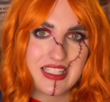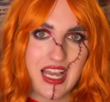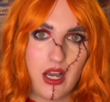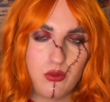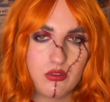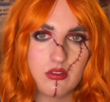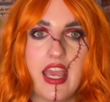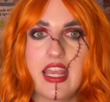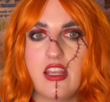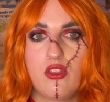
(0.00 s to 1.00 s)
down.
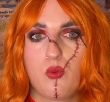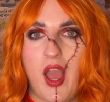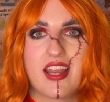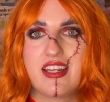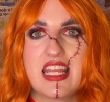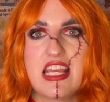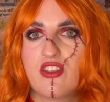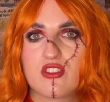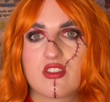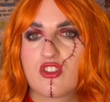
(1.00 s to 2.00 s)
Either way,
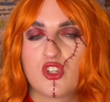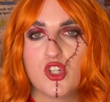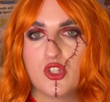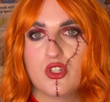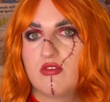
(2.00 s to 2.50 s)
neither is good.